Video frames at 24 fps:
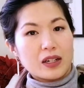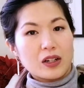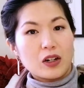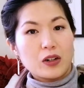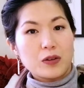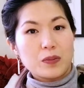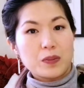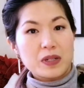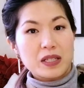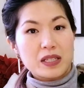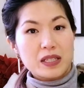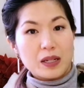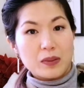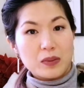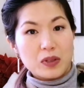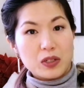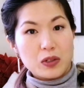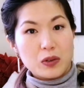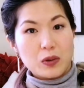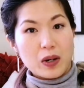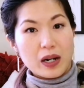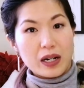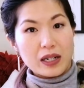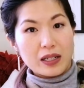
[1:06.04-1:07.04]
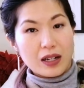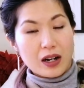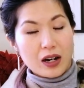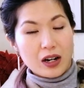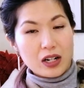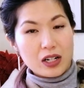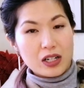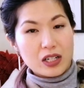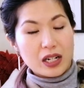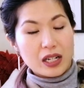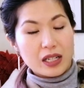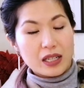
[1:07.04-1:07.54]
opens up to quite
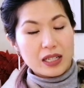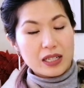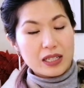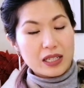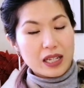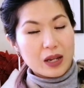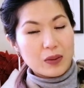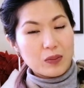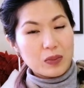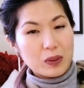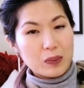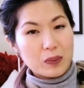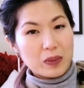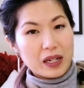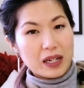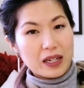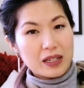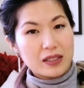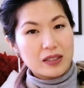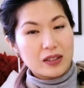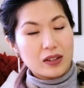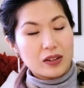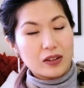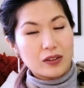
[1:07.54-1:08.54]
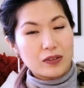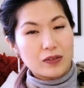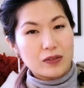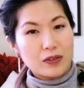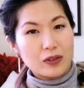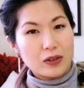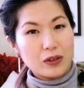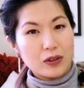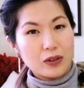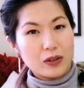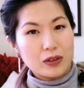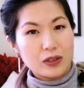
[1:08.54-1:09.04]
large and this can be placed on the
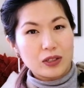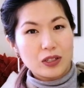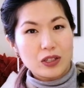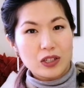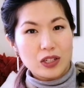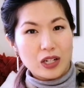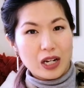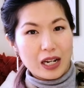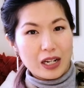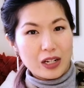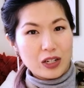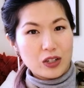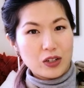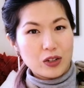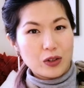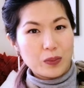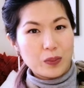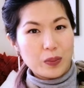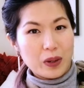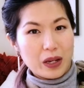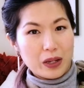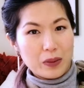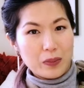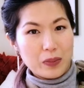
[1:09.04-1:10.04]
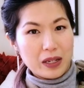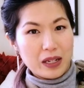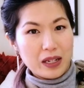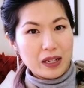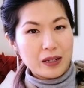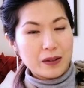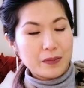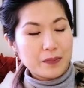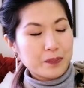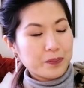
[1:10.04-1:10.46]
floor to change your baby.